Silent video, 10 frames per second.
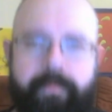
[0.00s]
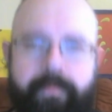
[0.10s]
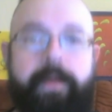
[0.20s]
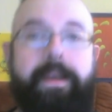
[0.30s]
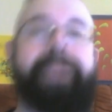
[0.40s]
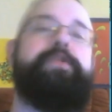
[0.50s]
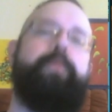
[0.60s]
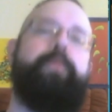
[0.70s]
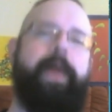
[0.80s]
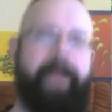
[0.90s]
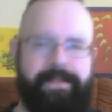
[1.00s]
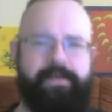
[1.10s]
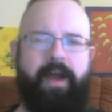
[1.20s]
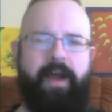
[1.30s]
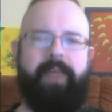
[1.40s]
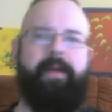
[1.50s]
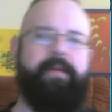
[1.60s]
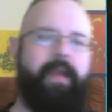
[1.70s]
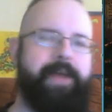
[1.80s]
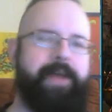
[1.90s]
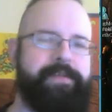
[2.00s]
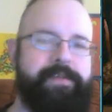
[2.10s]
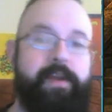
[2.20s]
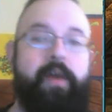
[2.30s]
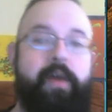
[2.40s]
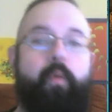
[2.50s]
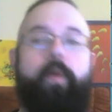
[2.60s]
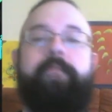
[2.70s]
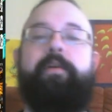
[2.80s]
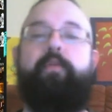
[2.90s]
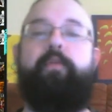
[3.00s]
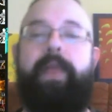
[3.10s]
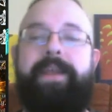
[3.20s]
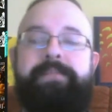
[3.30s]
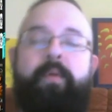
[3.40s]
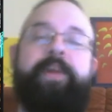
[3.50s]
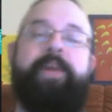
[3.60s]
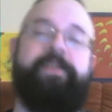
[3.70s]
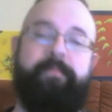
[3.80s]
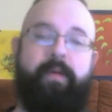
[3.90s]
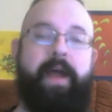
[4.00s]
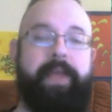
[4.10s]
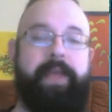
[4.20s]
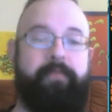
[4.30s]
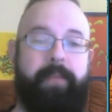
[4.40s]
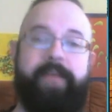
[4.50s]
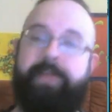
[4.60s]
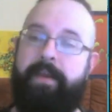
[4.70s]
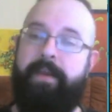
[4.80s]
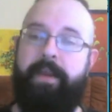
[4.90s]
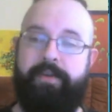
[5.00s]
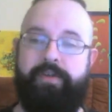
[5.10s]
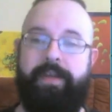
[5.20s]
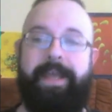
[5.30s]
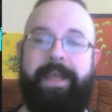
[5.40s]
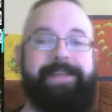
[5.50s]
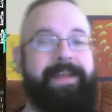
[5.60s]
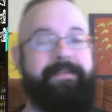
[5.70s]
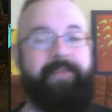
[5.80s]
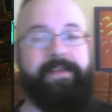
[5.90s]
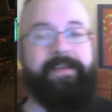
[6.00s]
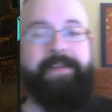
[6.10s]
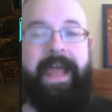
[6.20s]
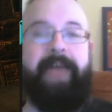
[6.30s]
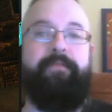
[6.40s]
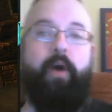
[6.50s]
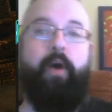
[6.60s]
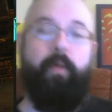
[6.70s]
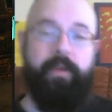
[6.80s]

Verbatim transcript: Let's do that. Let's talk about classes. One of the greatest points of pride for Bless Unleashed is that it doesn't have the Holy